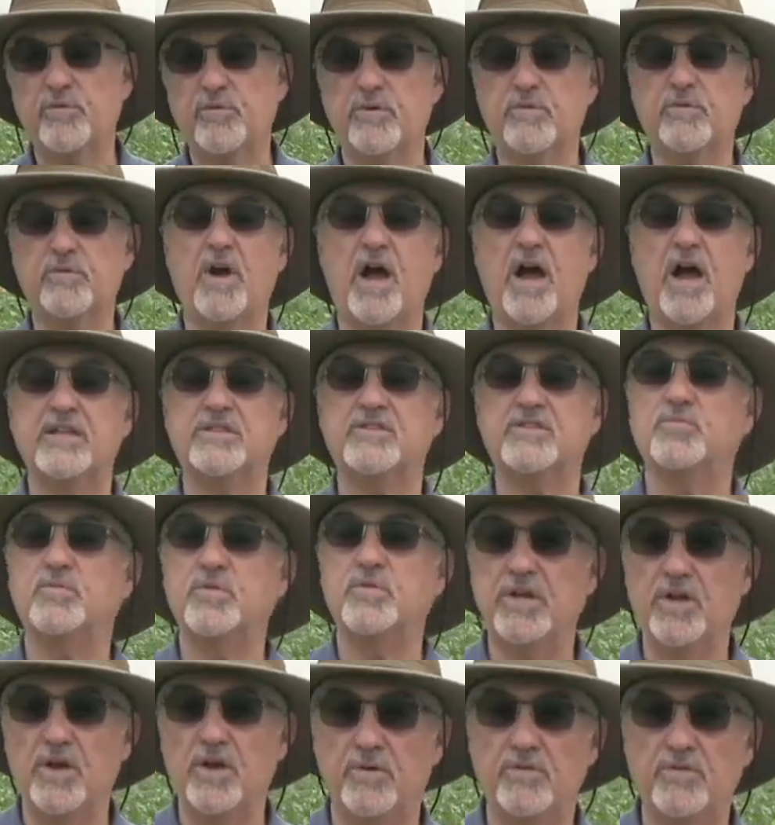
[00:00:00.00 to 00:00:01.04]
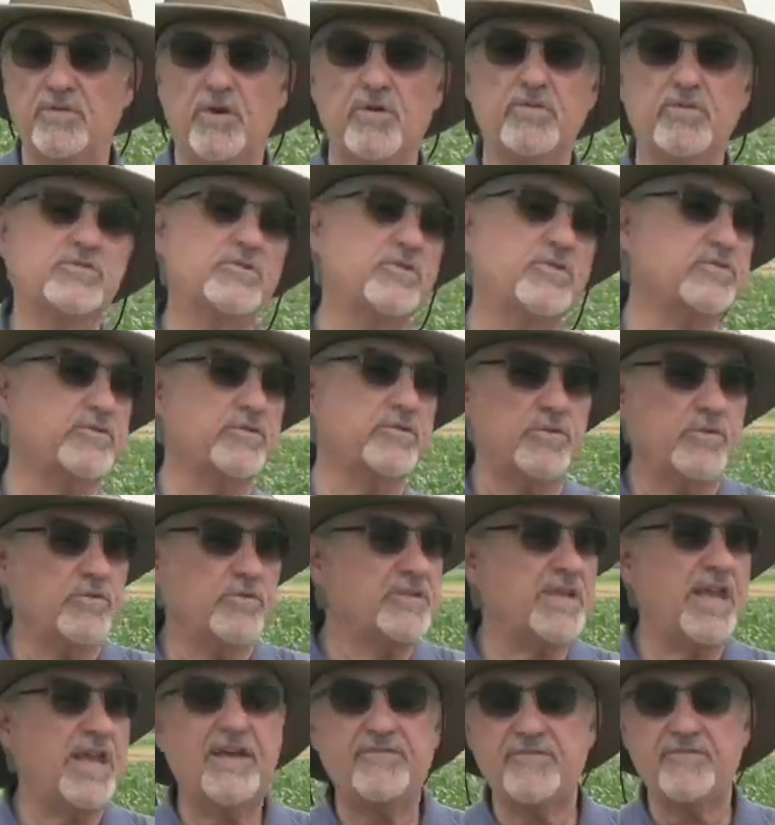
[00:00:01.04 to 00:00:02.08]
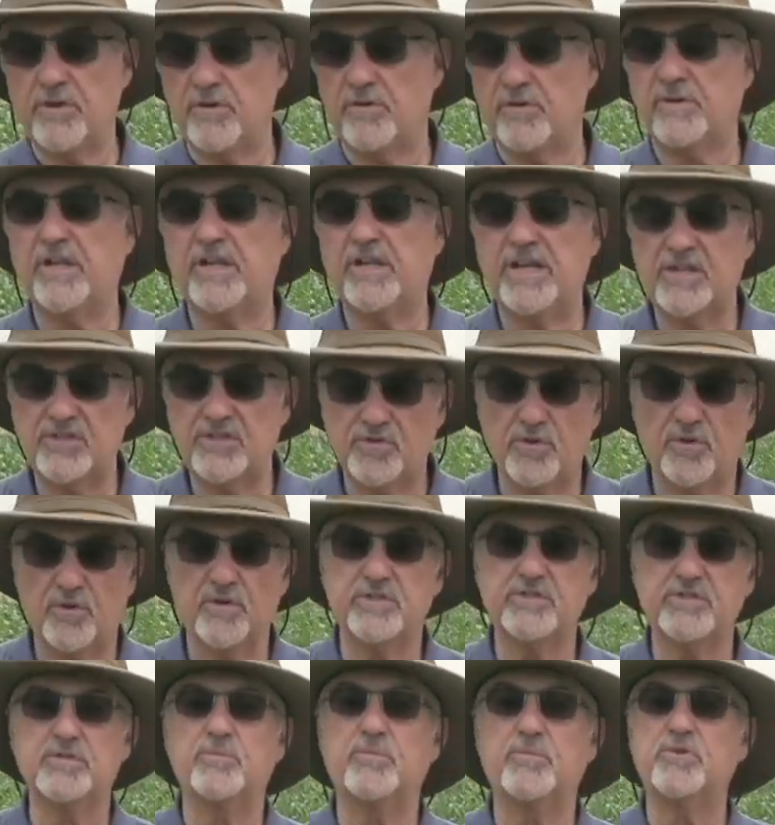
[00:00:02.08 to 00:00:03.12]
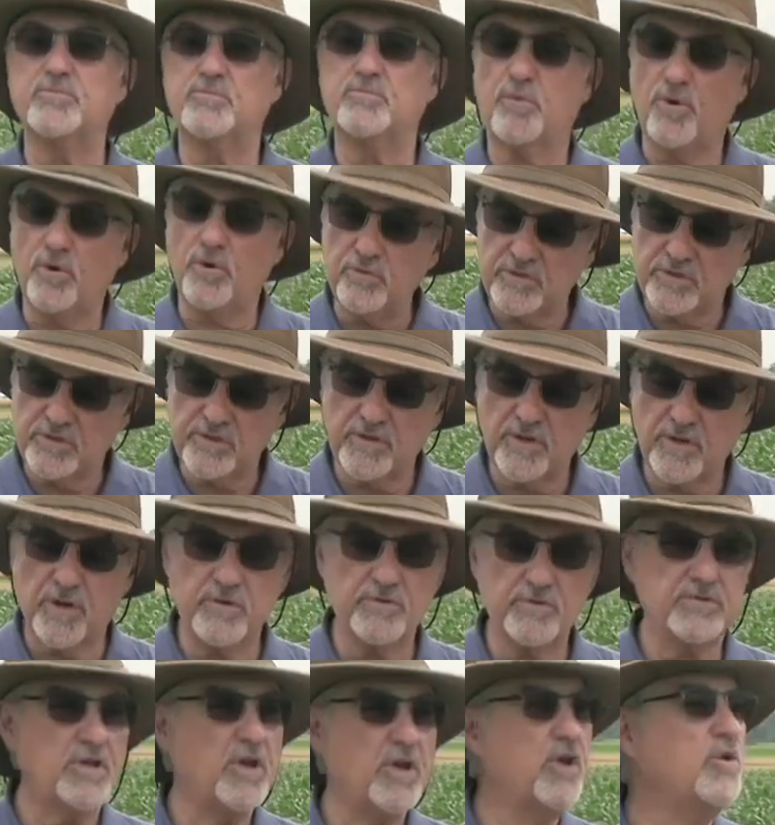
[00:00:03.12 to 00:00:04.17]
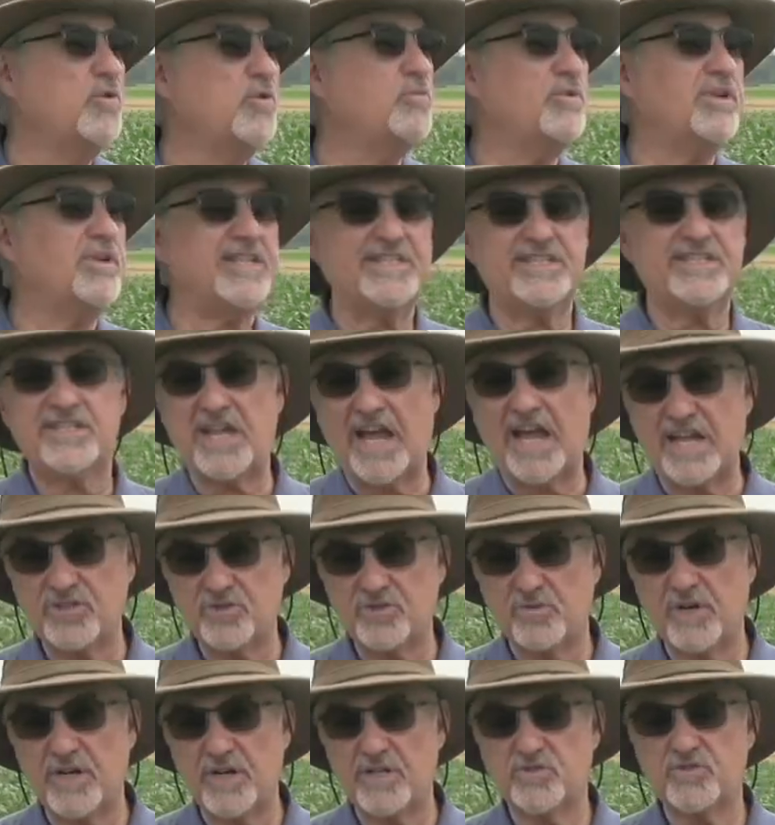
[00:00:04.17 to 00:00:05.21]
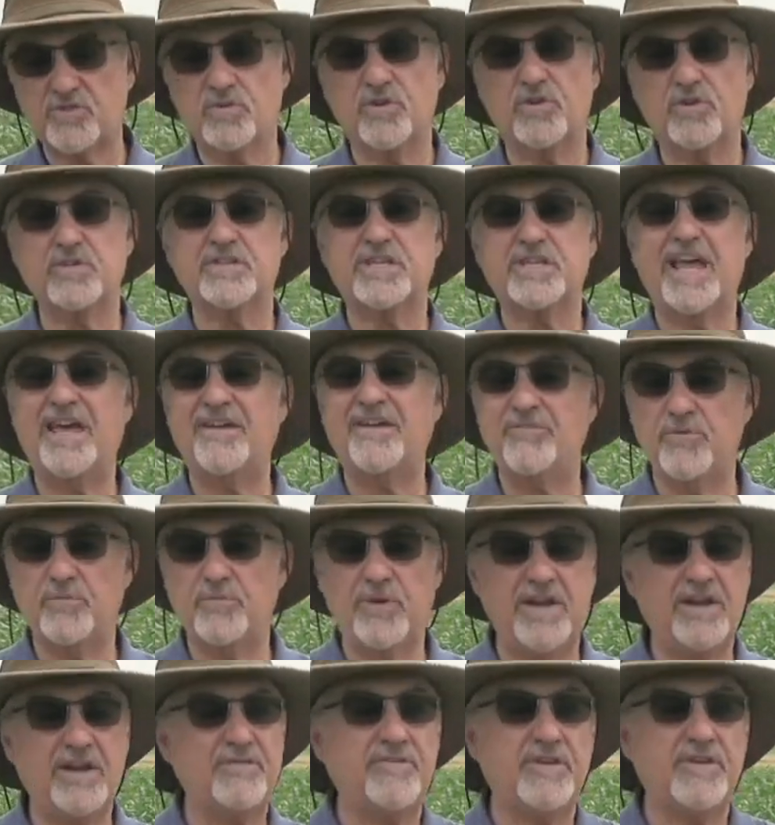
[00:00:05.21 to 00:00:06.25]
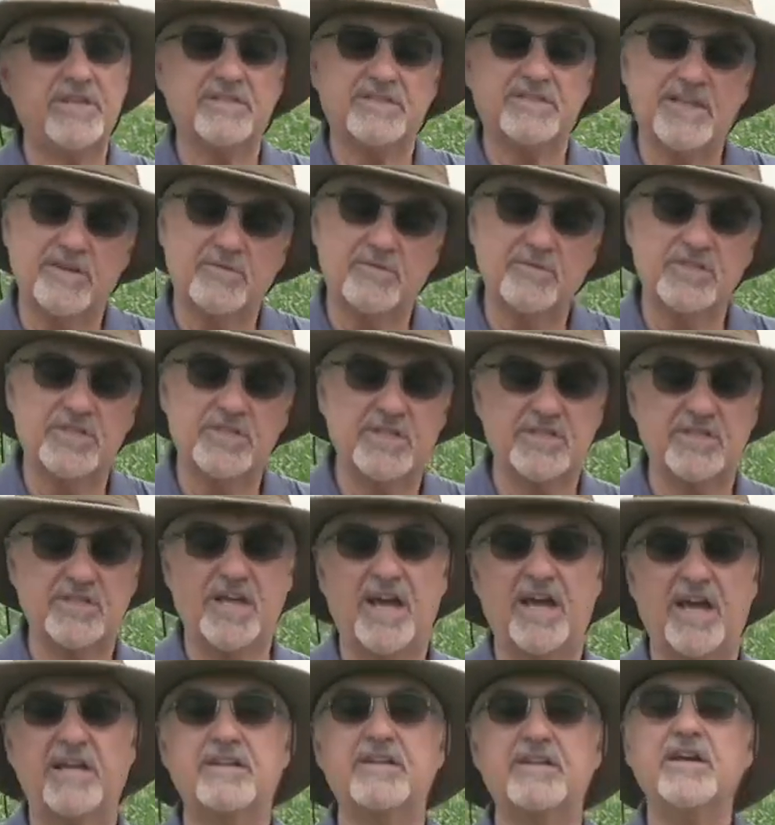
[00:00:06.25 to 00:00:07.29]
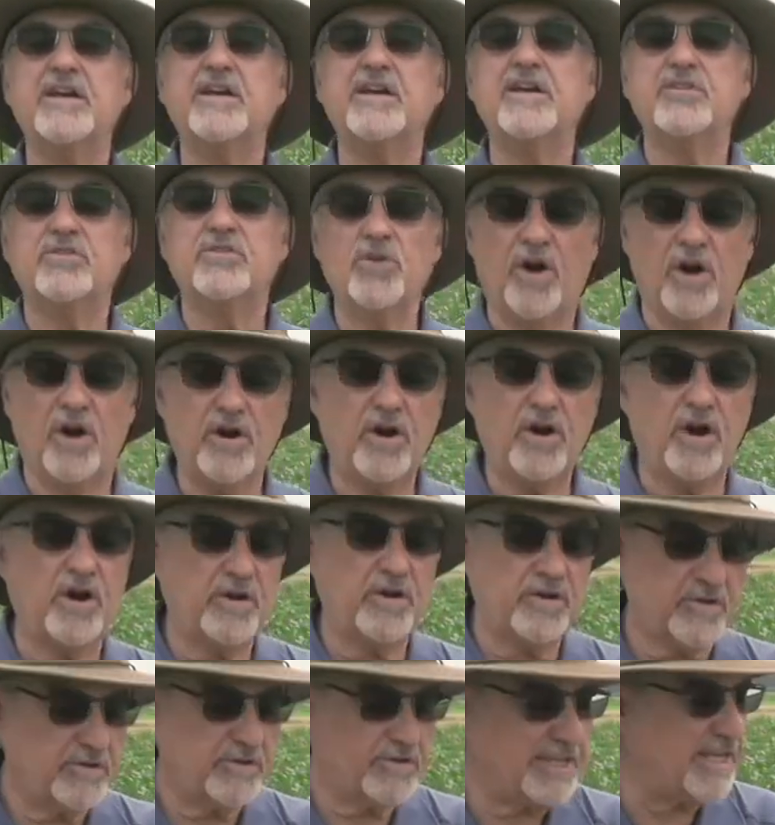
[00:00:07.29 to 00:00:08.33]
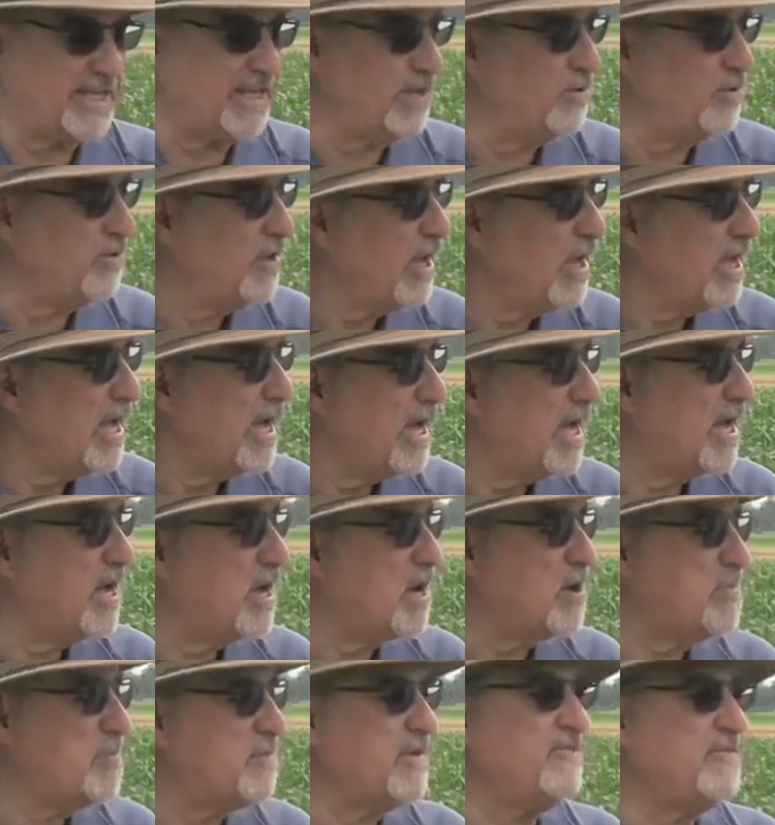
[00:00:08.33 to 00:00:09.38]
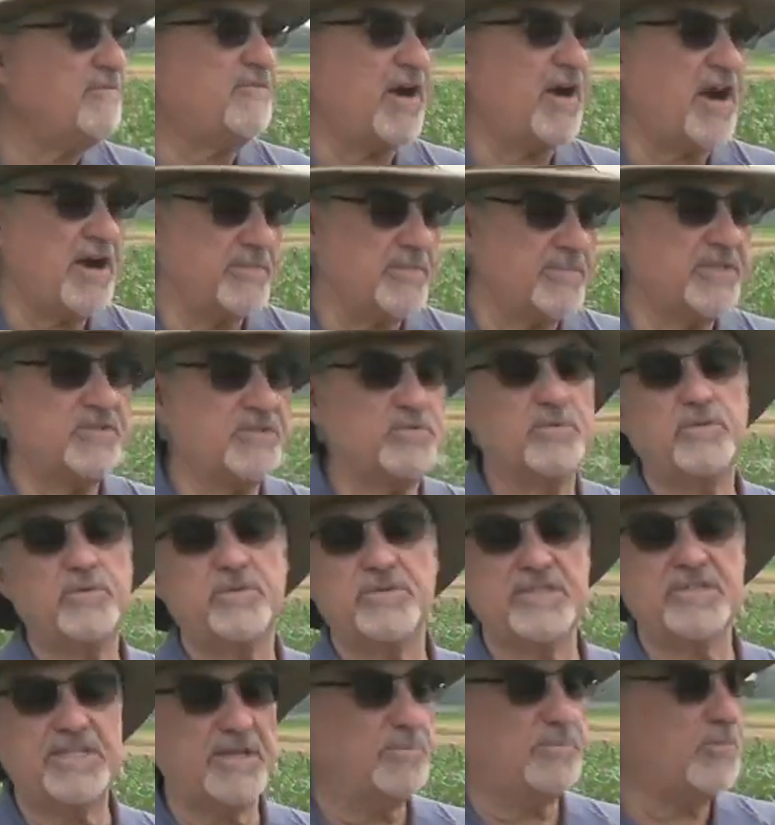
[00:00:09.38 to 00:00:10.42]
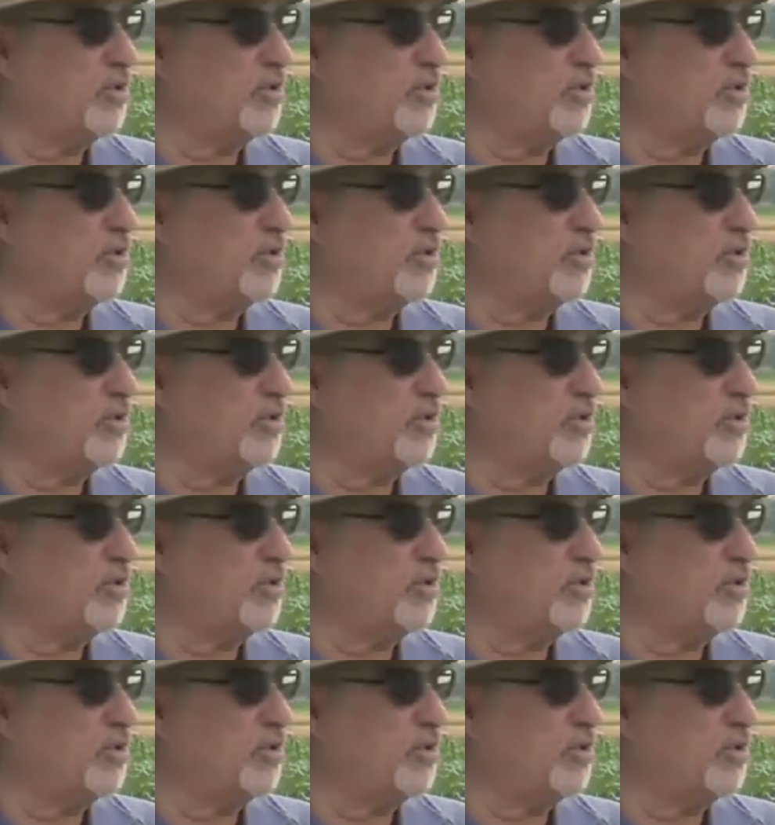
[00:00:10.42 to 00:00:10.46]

root rots, we know those. Those are those heavier clay soils are most prone to those, really saturated soils, heavy rain events like we just had are, are key um, environments where we'll see